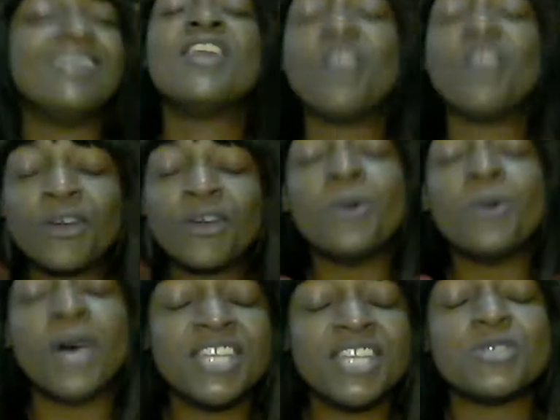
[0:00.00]
They're
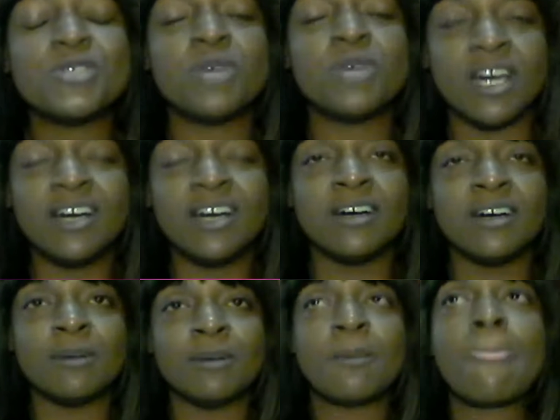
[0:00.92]
going to
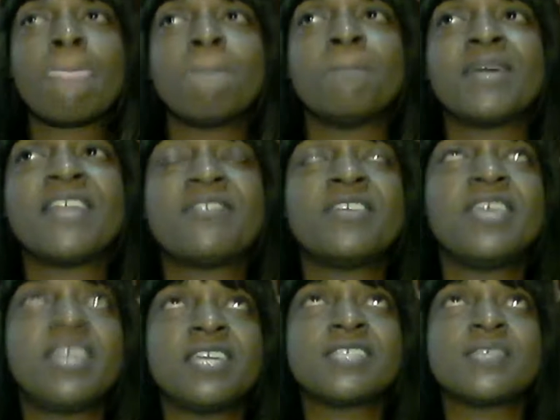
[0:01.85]
come, but I
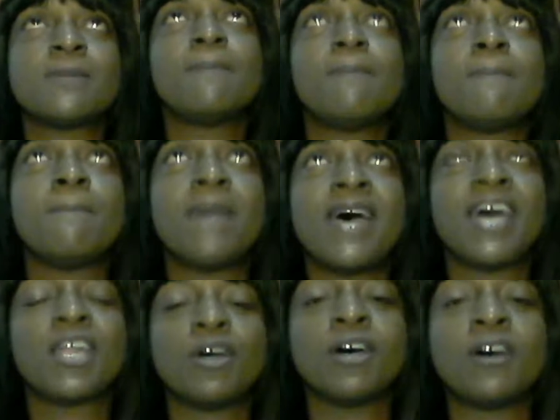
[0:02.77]
think it's a
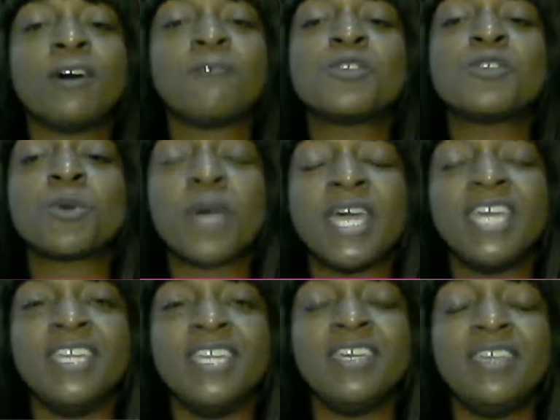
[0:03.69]
matter of
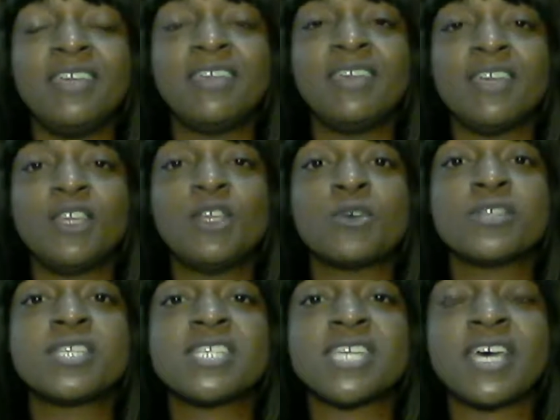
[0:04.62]
training
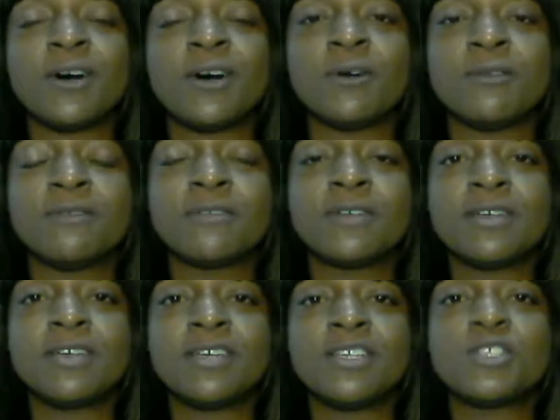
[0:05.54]
yourself
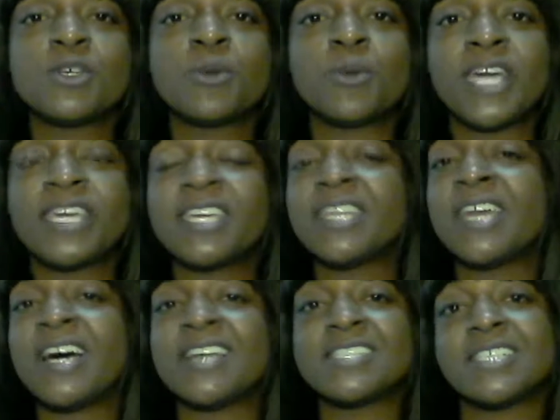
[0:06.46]
to
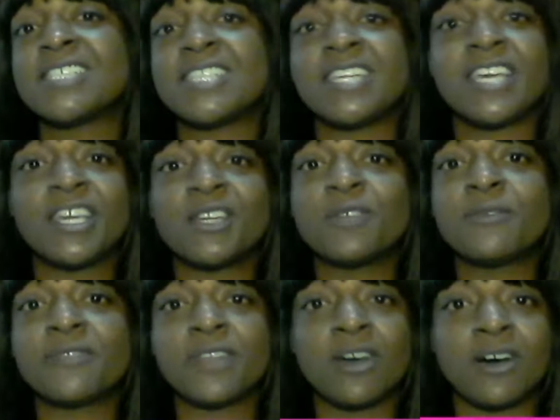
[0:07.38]
recognize that that's a negative
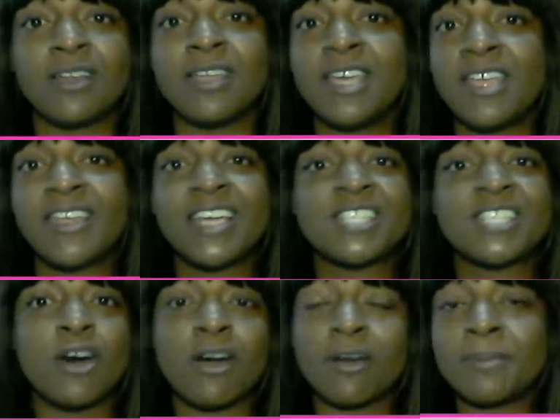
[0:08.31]
thought. That's
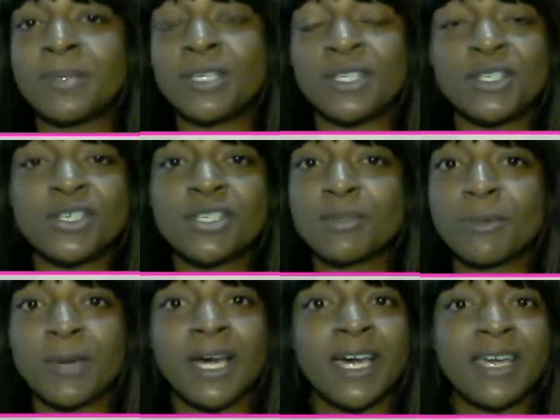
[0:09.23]
garbage,
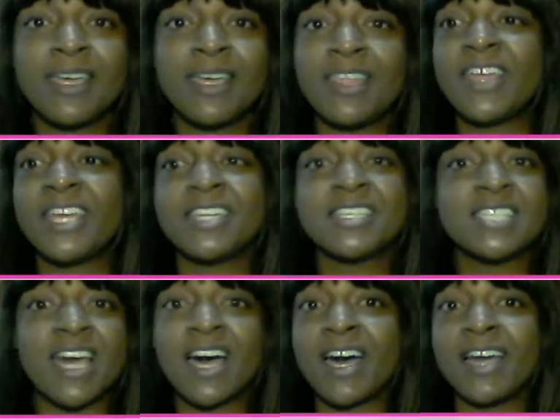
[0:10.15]
right? That's
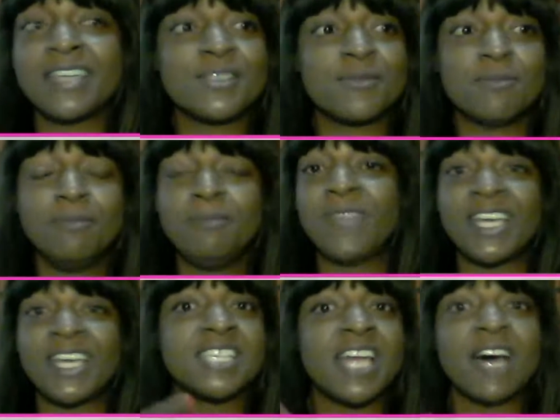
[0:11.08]
not
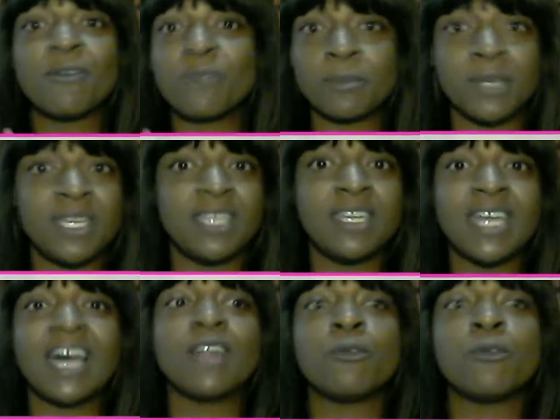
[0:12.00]
for me,
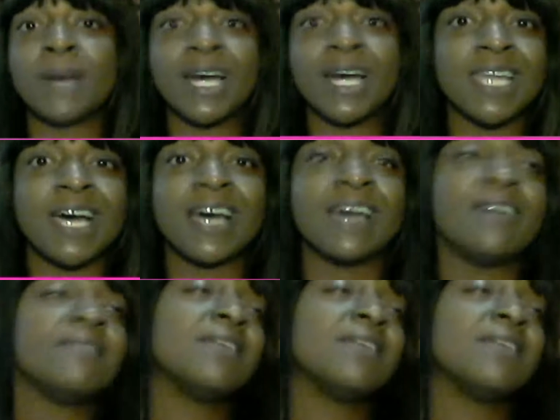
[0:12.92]
not over my life.